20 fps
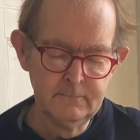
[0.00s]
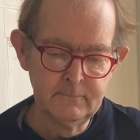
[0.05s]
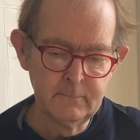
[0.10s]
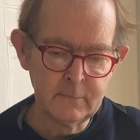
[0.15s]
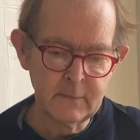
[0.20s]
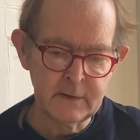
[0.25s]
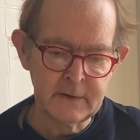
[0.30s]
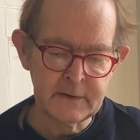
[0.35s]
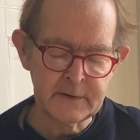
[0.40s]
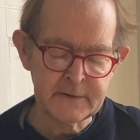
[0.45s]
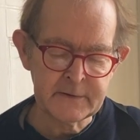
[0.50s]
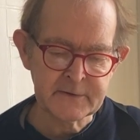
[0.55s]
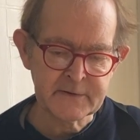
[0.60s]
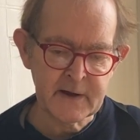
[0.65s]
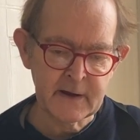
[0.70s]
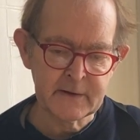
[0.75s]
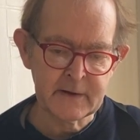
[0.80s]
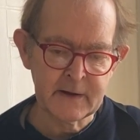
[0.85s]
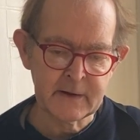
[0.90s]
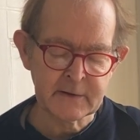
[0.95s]
He
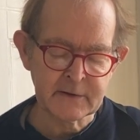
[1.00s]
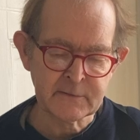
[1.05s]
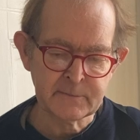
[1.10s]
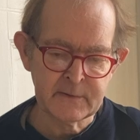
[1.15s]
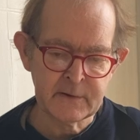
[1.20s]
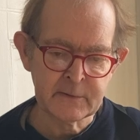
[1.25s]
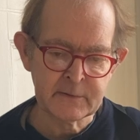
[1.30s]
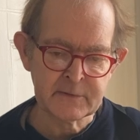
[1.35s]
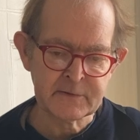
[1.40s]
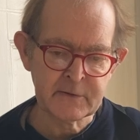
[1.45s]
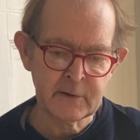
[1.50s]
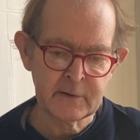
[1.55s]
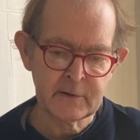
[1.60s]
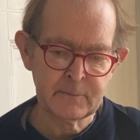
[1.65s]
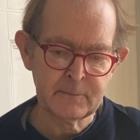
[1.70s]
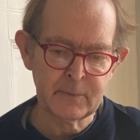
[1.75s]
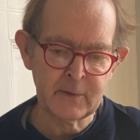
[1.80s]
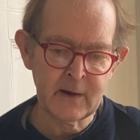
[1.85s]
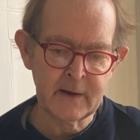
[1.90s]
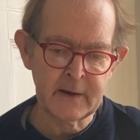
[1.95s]
sat next to me and started
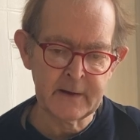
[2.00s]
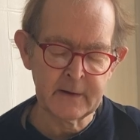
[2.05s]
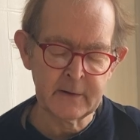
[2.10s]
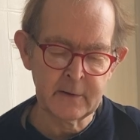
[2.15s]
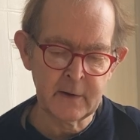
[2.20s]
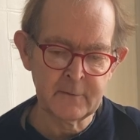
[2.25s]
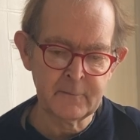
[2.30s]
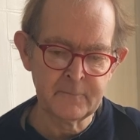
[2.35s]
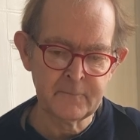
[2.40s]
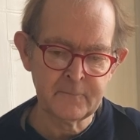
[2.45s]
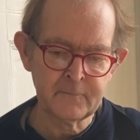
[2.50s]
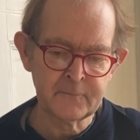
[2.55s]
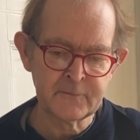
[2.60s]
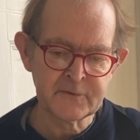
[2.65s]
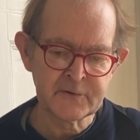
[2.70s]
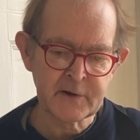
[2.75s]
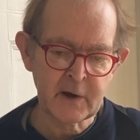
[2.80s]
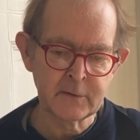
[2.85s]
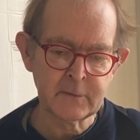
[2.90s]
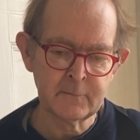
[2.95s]
playing, and I
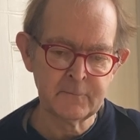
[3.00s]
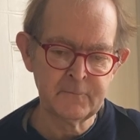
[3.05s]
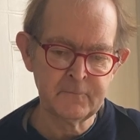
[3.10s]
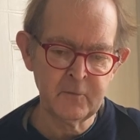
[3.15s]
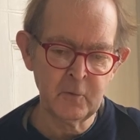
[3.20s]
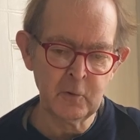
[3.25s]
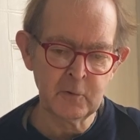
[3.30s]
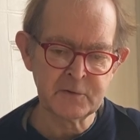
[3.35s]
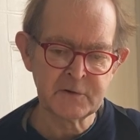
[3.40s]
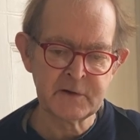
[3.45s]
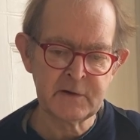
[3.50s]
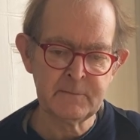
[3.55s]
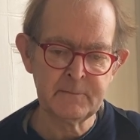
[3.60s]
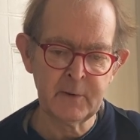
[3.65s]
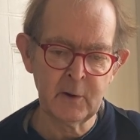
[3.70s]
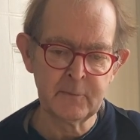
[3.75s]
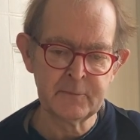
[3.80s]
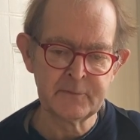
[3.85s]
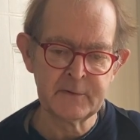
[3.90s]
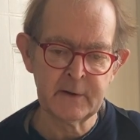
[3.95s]
sung 40
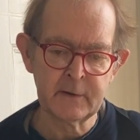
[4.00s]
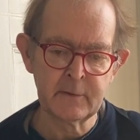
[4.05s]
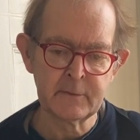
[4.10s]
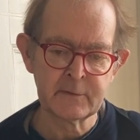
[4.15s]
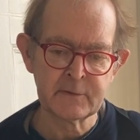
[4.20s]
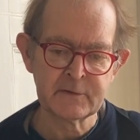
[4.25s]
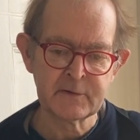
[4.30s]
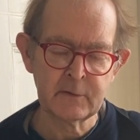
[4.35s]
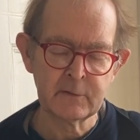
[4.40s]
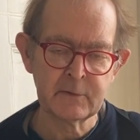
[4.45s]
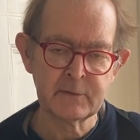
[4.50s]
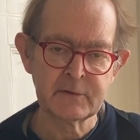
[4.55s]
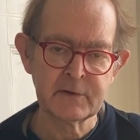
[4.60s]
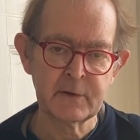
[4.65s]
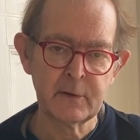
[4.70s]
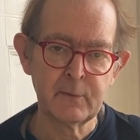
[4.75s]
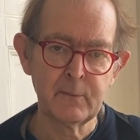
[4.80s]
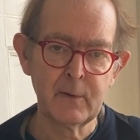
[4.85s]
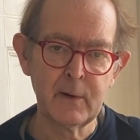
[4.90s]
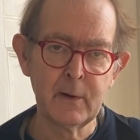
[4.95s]
Bob Dylan songs in a
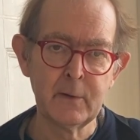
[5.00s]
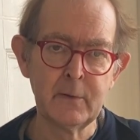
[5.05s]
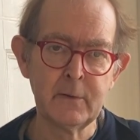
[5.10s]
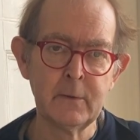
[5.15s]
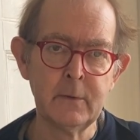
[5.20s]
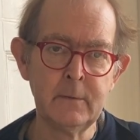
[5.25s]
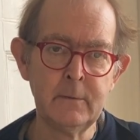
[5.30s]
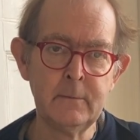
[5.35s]
row.